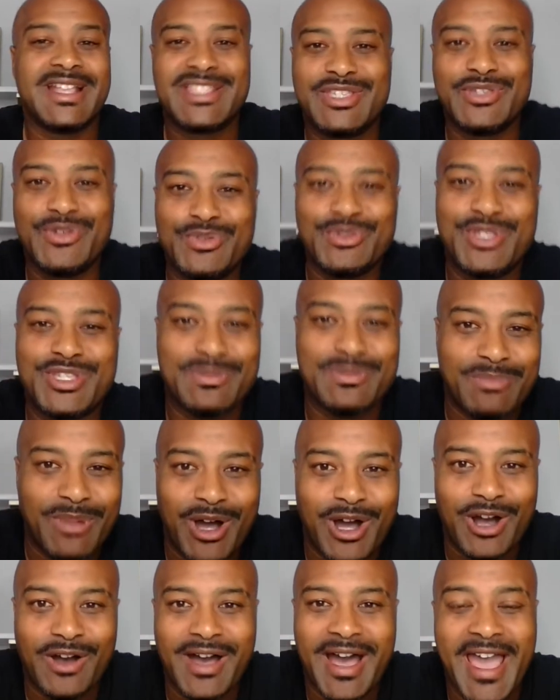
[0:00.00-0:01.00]
too
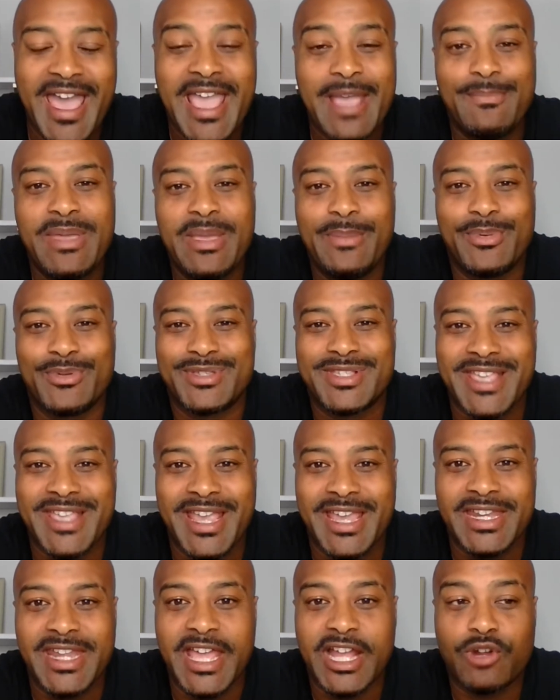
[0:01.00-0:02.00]
small. I hate people
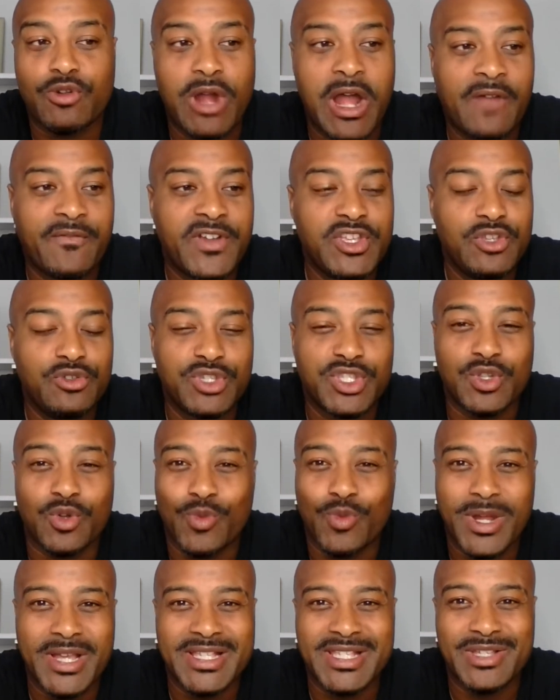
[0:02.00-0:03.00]
saying that. Crawford used to
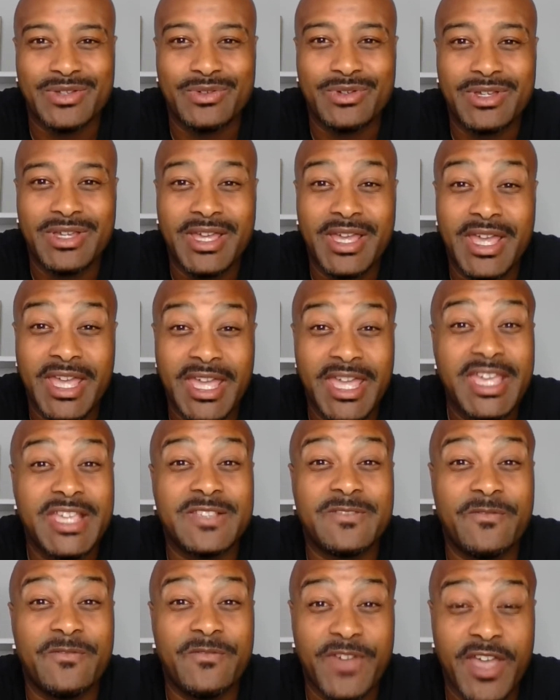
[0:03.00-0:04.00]
wrestle. He is
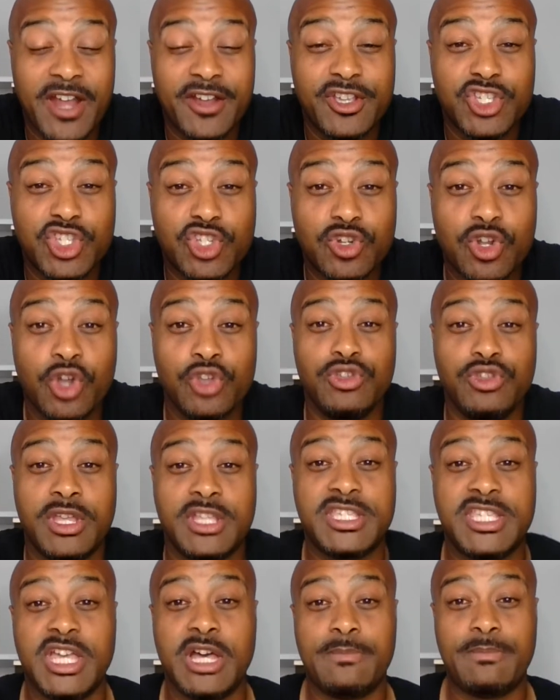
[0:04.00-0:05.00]
very strong. You can
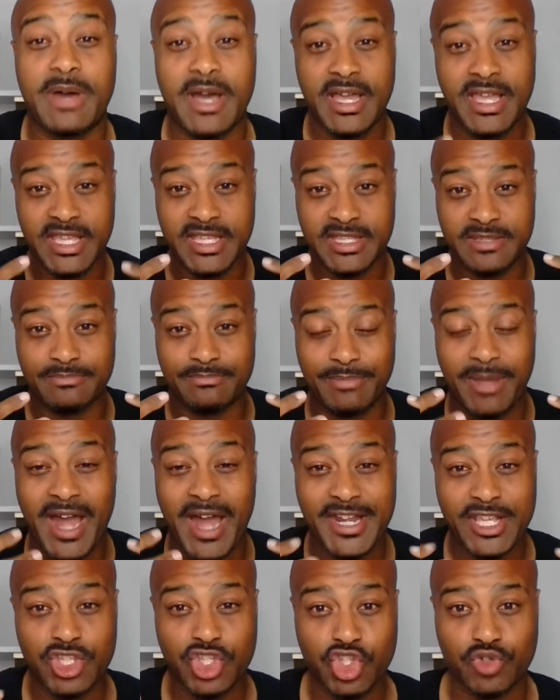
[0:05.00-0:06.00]
tell by his
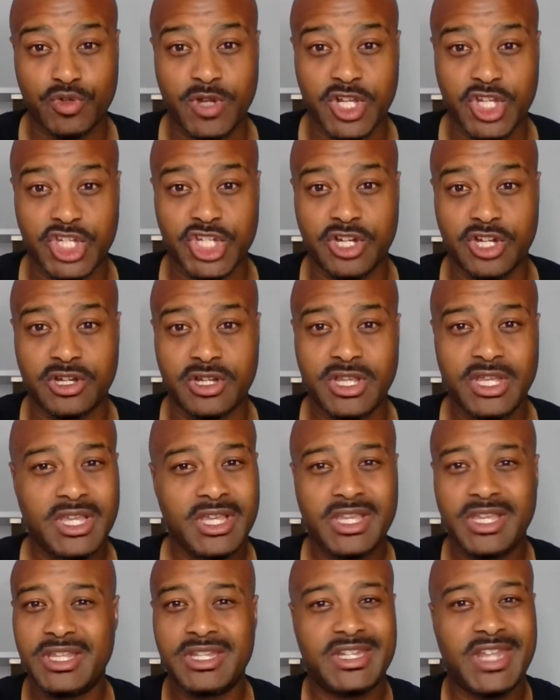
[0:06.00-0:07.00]
body structure
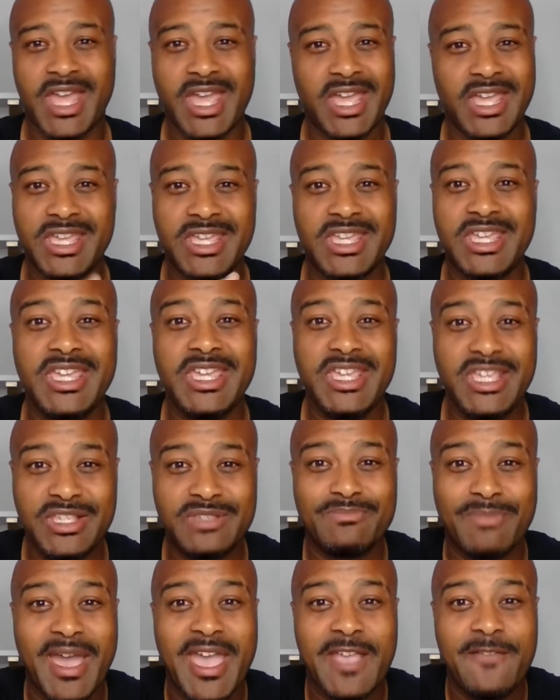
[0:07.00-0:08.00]
that he's
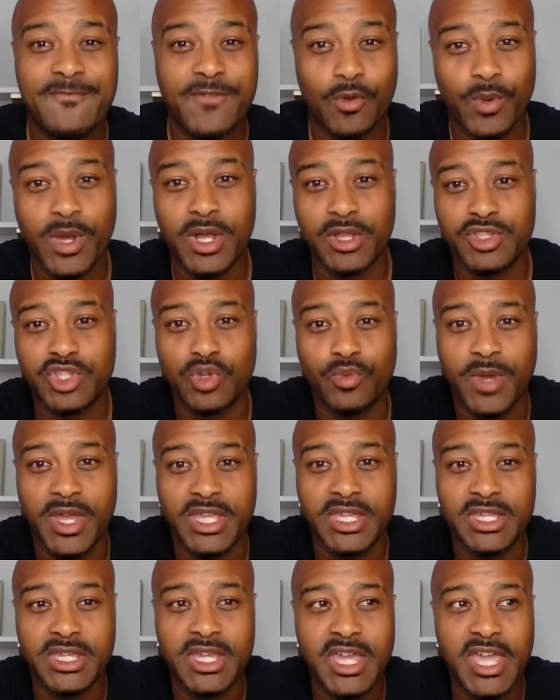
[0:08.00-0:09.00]
made for
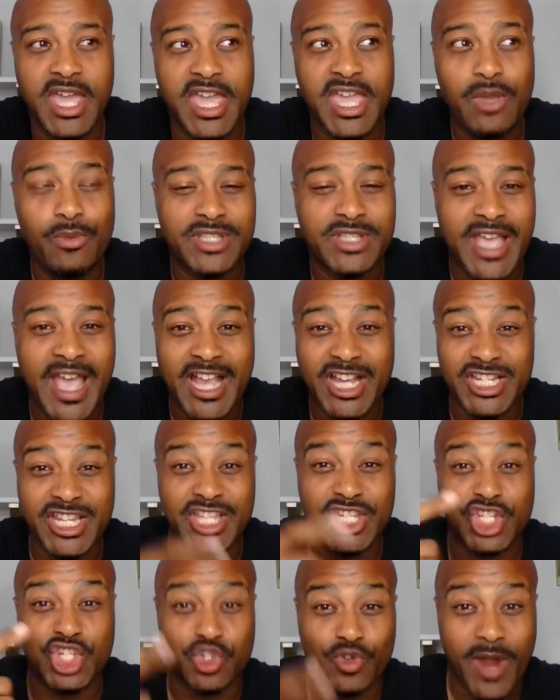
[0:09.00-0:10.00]
welterweight. And he was actually
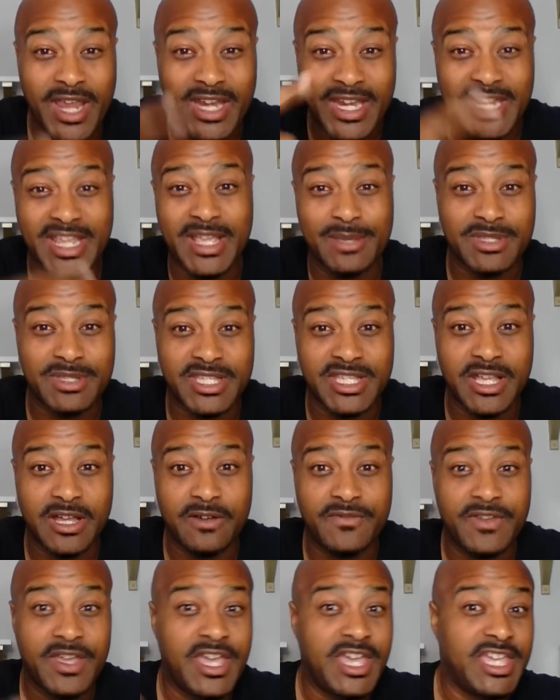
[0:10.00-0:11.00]
draining
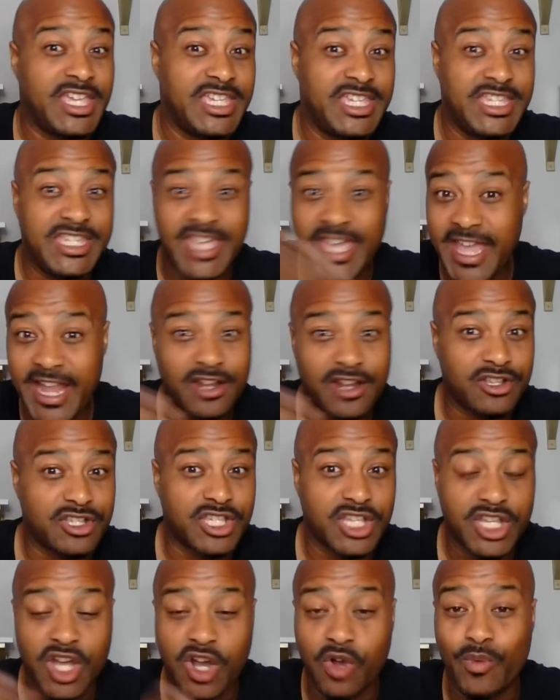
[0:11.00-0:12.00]
himself years
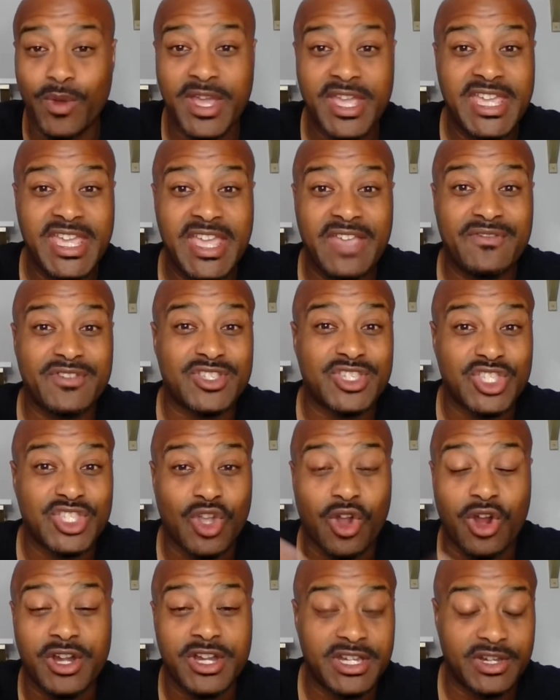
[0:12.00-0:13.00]
ago when he even
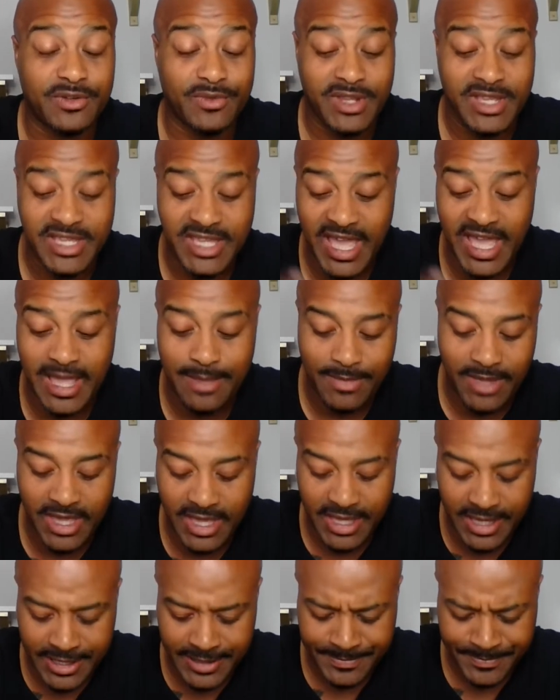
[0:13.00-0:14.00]
started, when he came
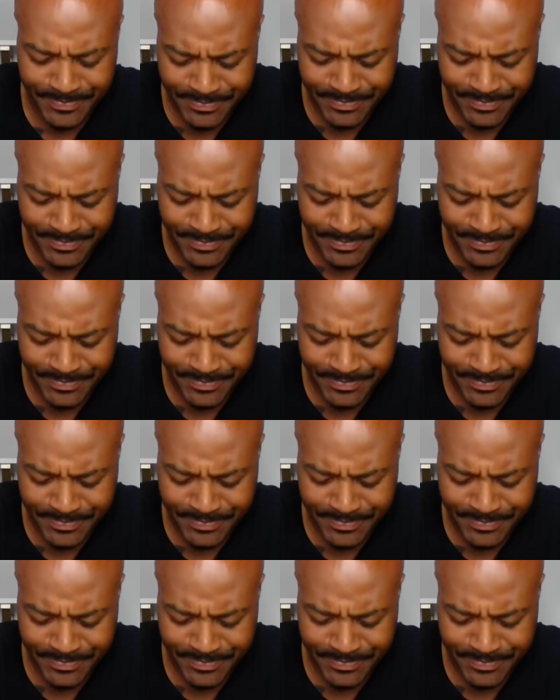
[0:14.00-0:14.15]
in